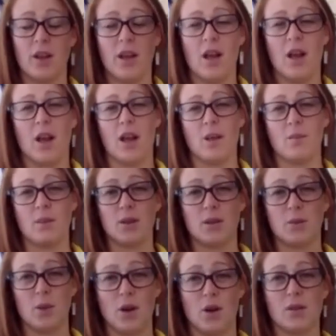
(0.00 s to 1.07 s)
um, because we
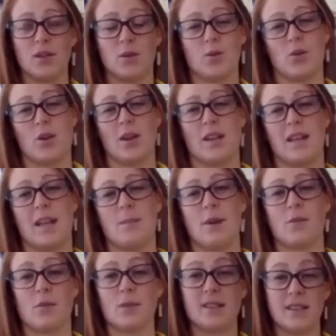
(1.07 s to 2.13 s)
are still trying to keep everyone
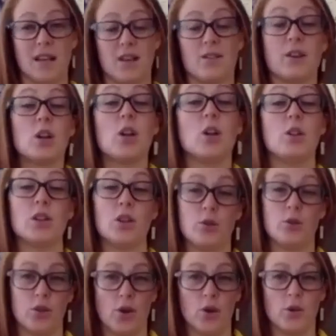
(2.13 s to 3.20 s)
safe, including your
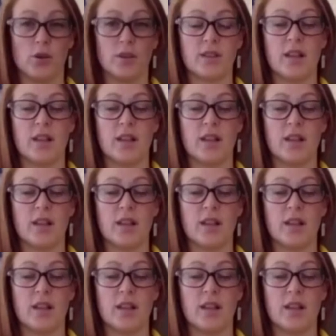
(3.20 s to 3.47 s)
dogs.